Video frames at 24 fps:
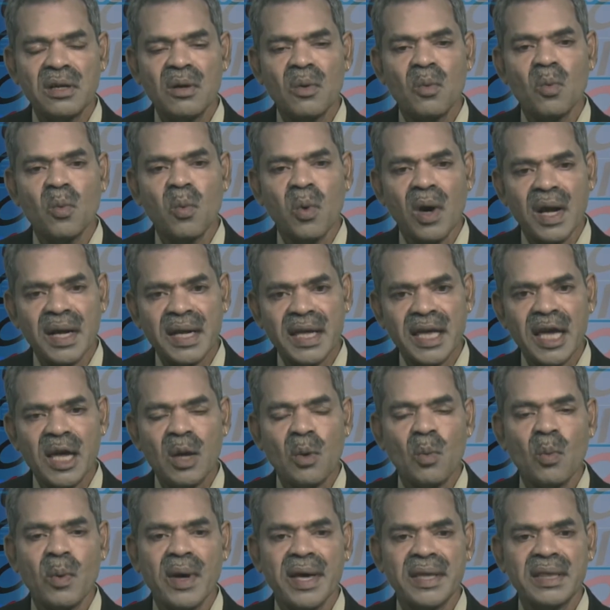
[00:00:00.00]

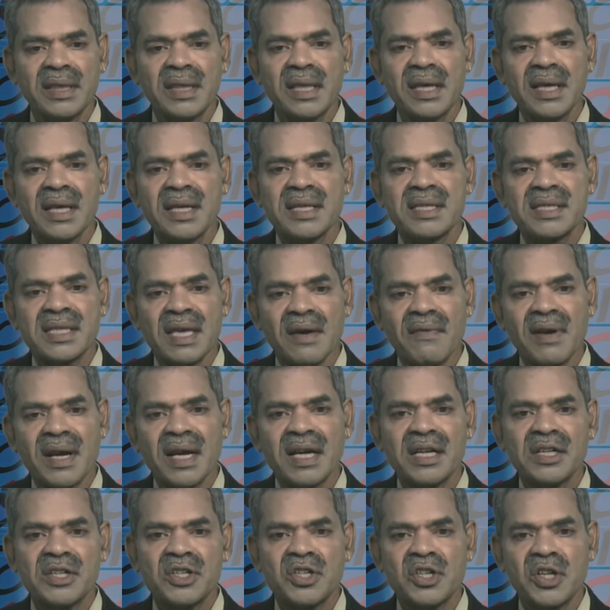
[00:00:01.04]
working with
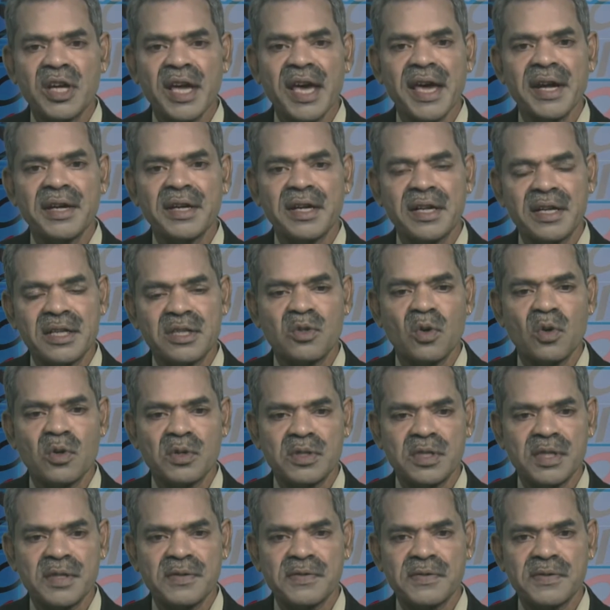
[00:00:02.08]
several shared
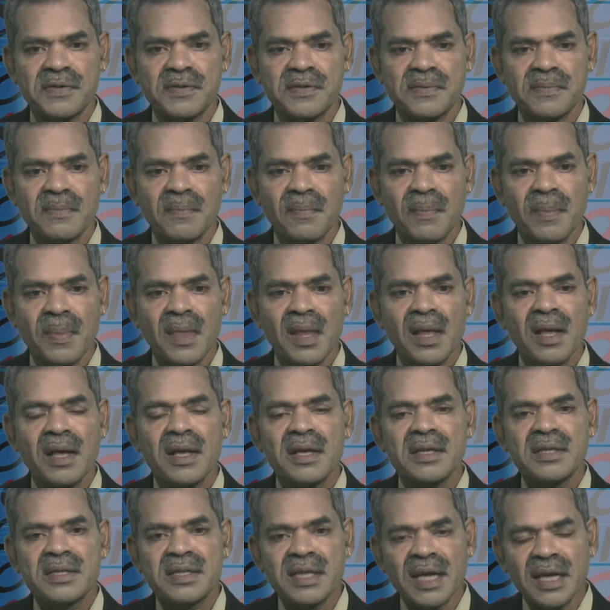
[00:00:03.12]
resources.
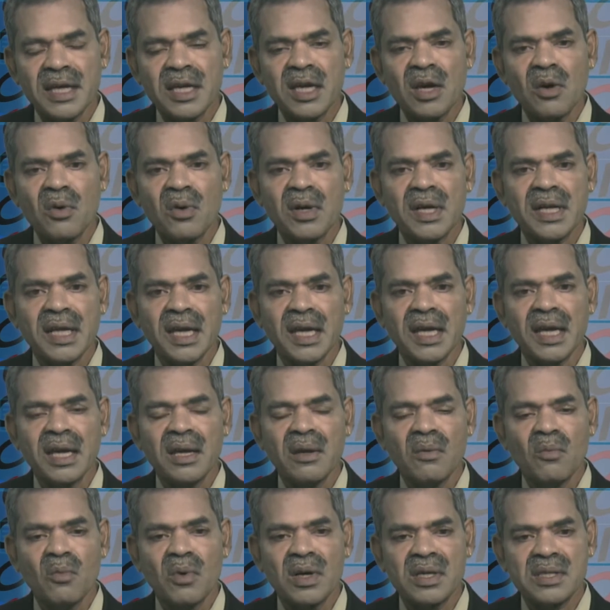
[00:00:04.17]

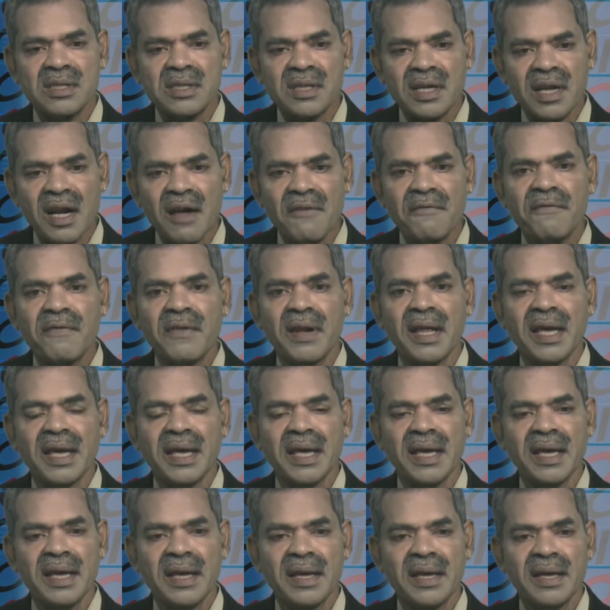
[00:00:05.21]
Security was
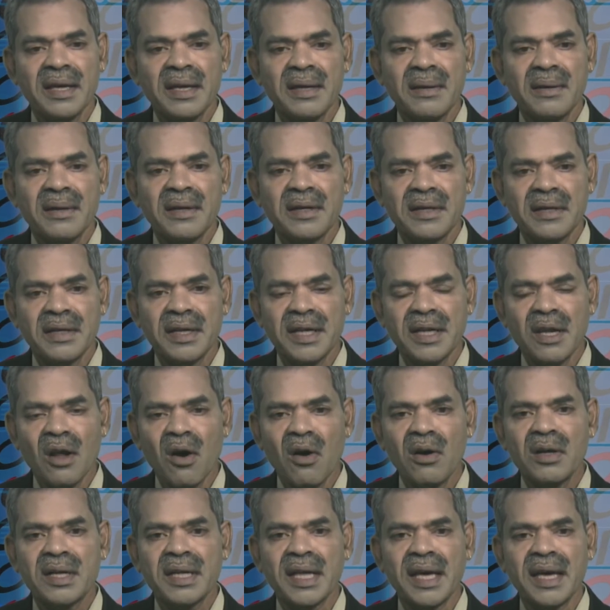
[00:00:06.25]
roughly
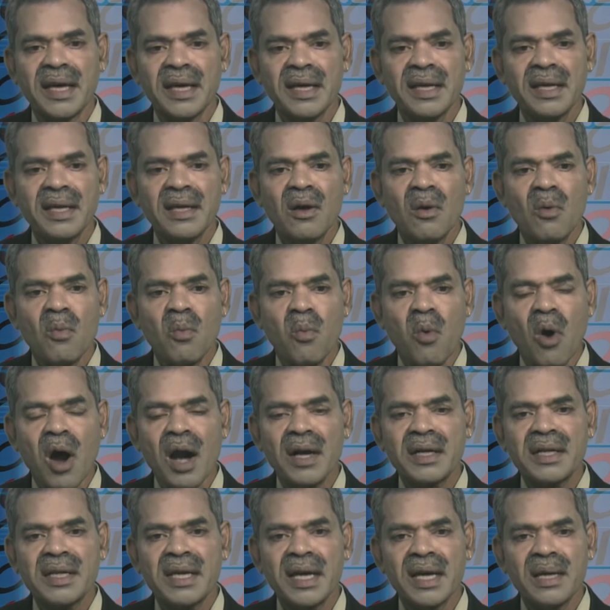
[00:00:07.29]
denoting
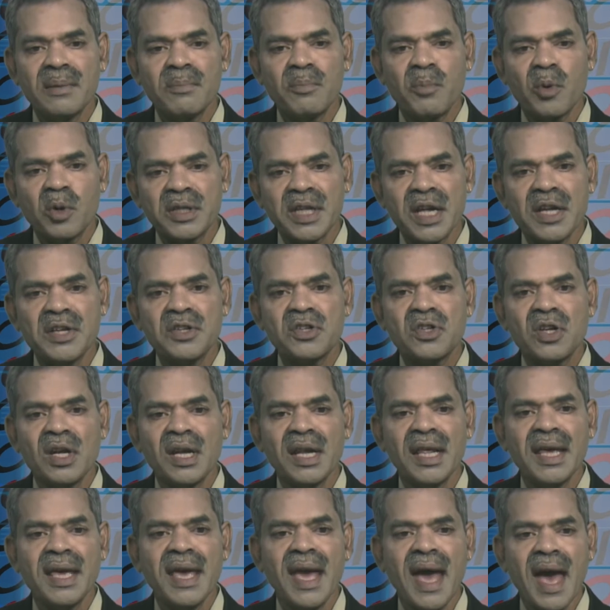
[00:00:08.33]
what can
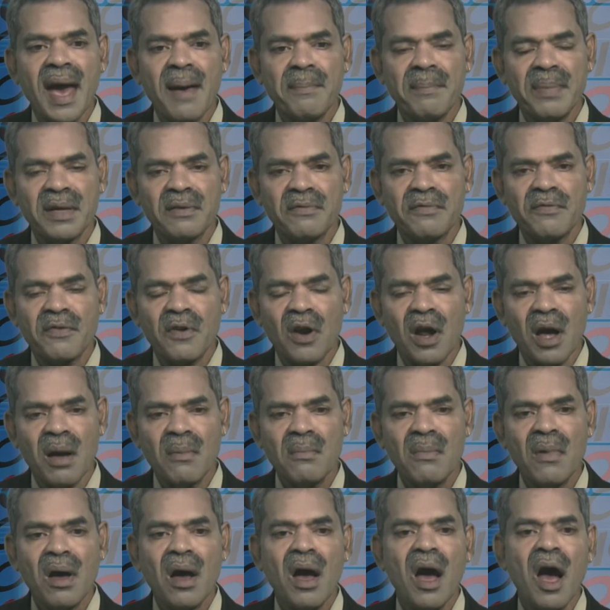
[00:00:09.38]
potentially happen
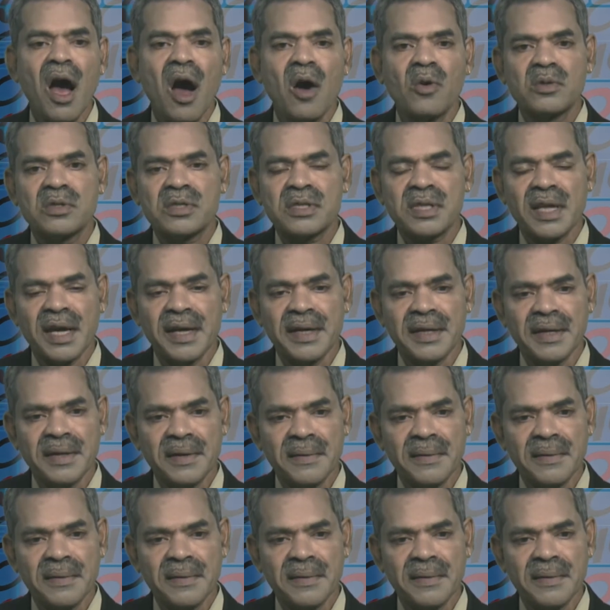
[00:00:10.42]
from outside.